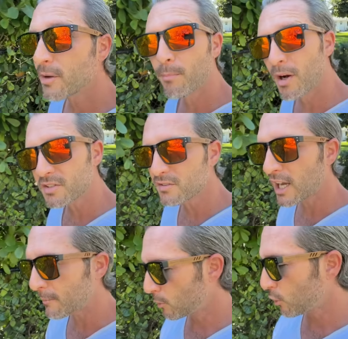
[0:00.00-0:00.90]
a bus
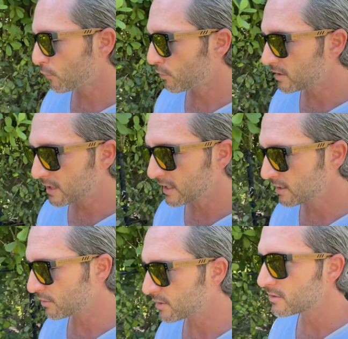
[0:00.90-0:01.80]
stop over in
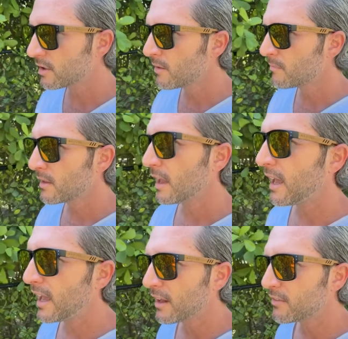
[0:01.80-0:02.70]
England,
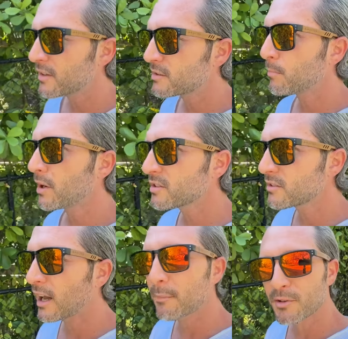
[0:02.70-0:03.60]
and this bus
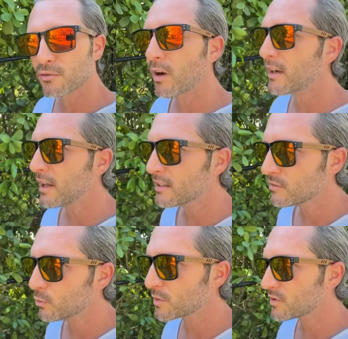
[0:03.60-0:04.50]
stop is right
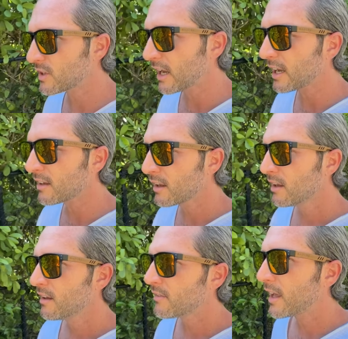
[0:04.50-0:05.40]
next to a sign
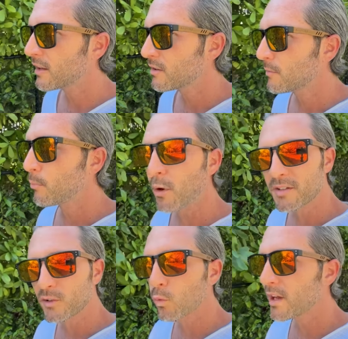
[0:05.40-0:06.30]
that
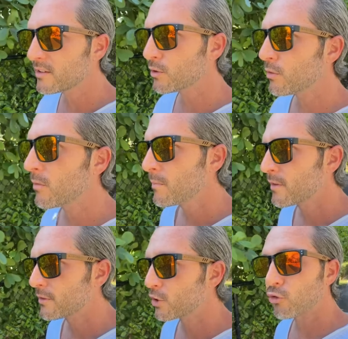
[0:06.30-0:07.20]
points the way to
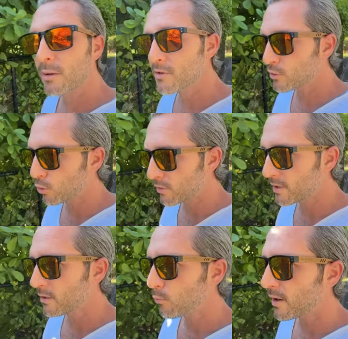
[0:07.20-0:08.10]
the
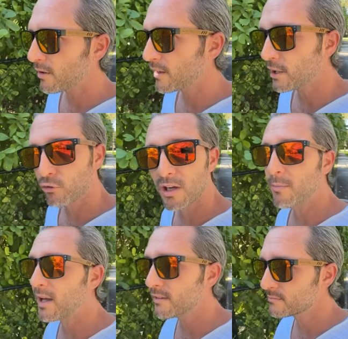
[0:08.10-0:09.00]
crematory where they
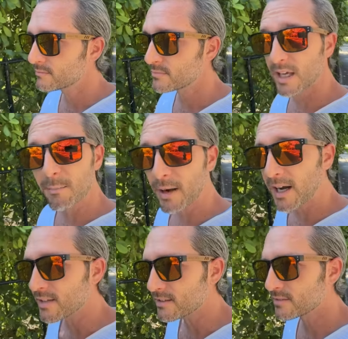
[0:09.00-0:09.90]
cremate dead
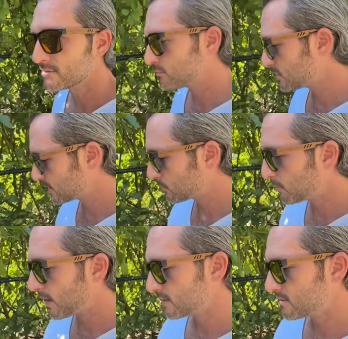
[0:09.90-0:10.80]
bodies when someone
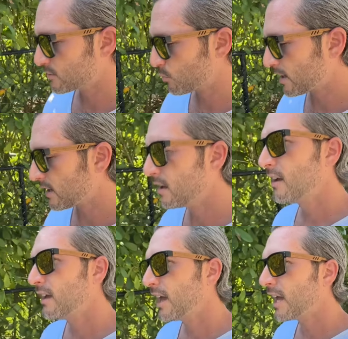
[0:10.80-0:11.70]
passes away.
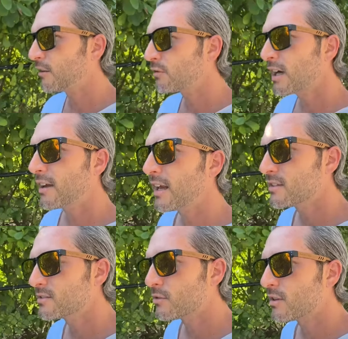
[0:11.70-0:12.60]
And right
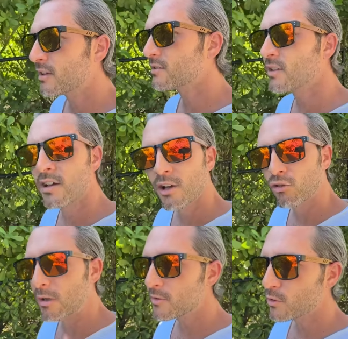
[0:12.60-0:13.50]
next to this
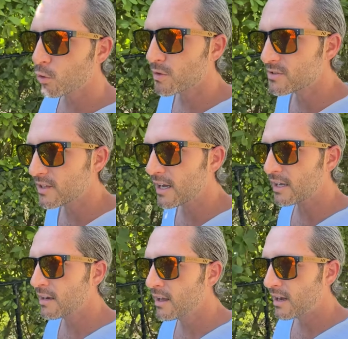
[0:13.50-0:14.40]
crematory
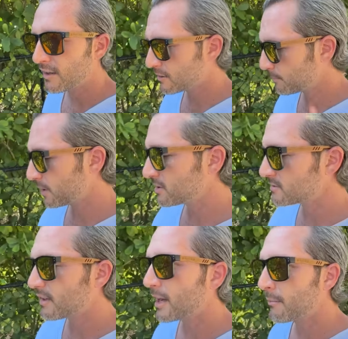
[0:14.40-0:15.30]
sign on the bus
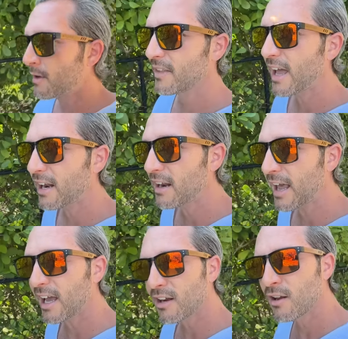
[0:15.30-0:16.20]
stop, they had an
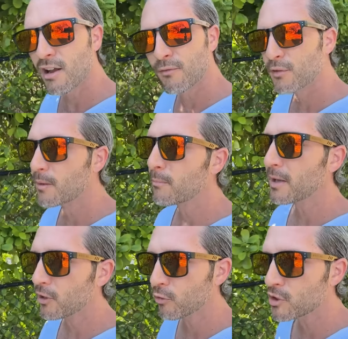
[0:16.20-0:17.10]
ad for the
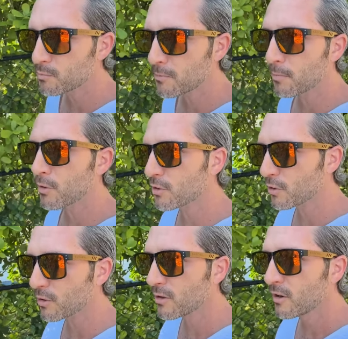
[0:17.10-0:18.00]
McCrispy burger